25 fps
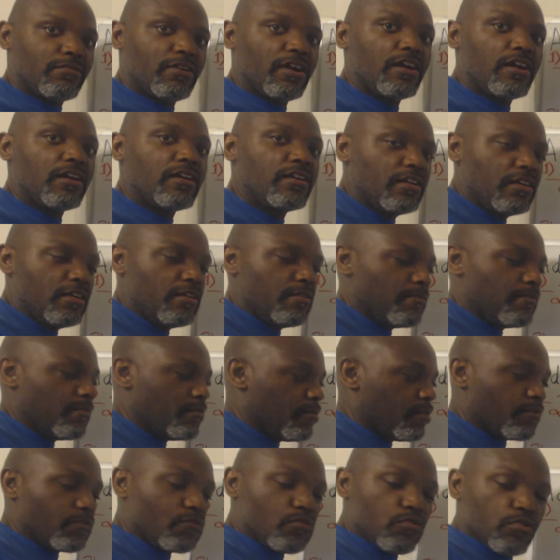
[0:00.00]
right?
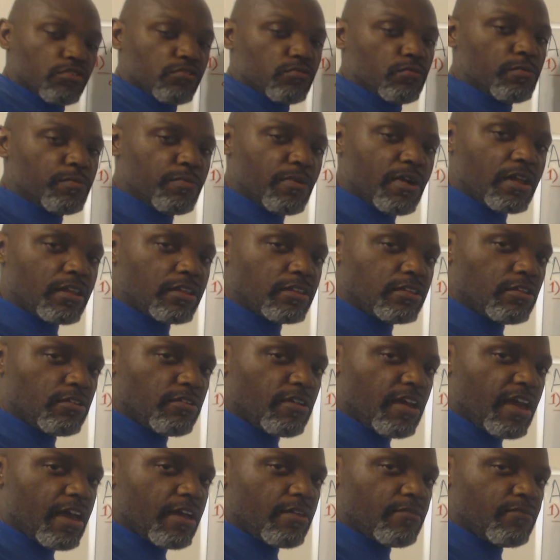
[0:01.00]
But of course, we probably
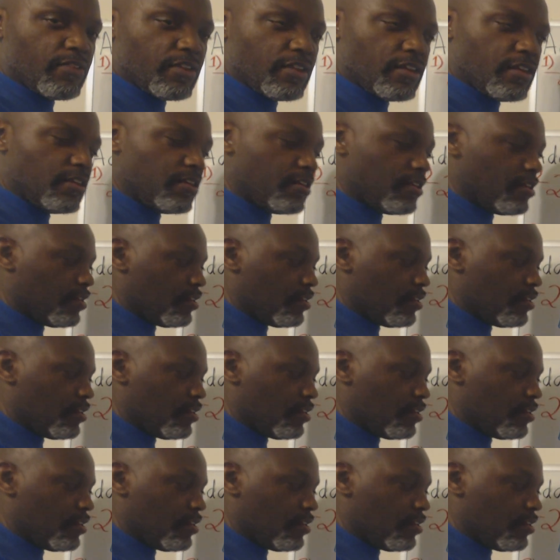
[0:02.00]
don't have any